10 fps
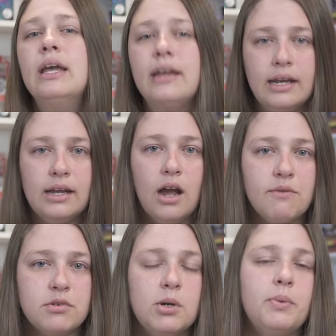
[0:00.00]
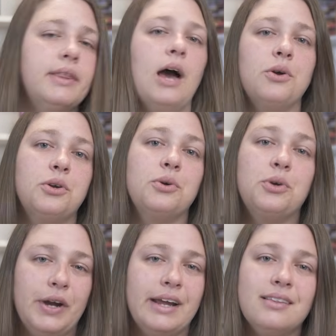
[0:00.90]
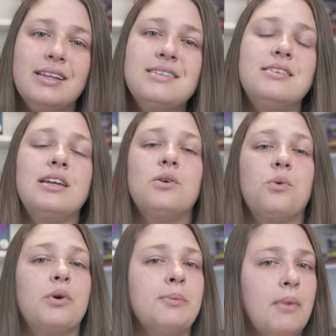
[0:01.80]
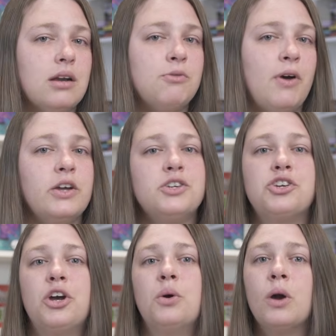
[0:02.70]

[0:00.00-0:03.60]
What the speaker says: getting comfortable with how to create a listing or modify a show